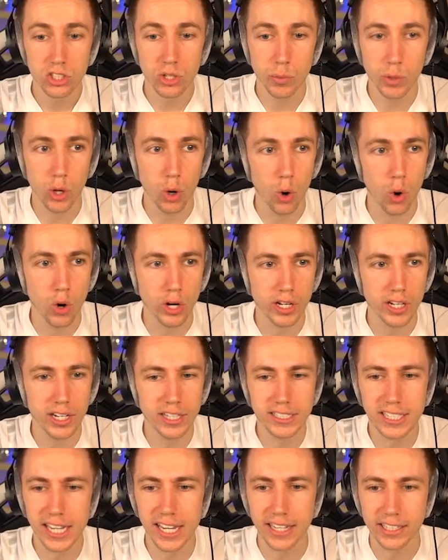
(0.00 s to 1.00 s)
Someone ordered a
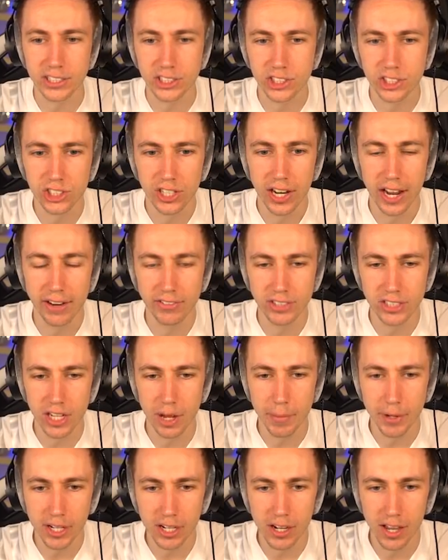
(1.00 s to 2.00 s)
dish. Every
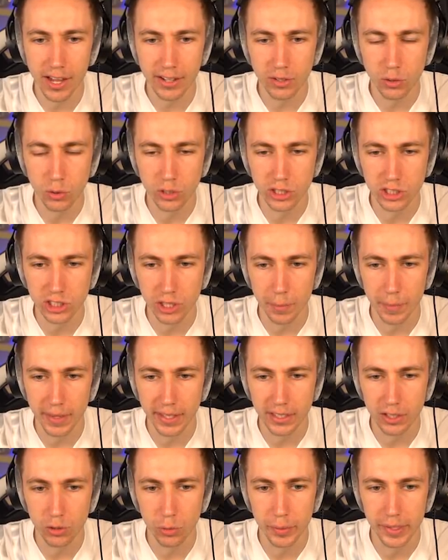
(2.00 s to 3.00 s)
time a client orders
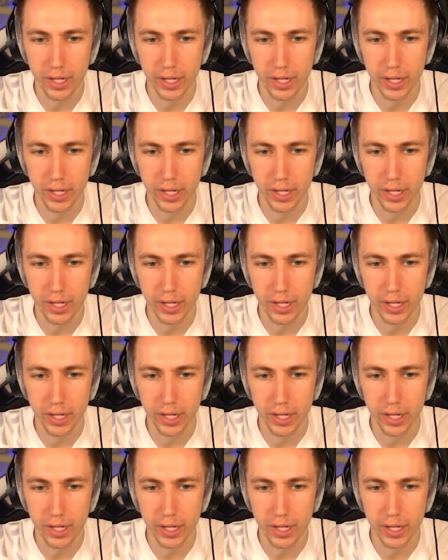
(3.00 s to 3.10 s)
something, you'll be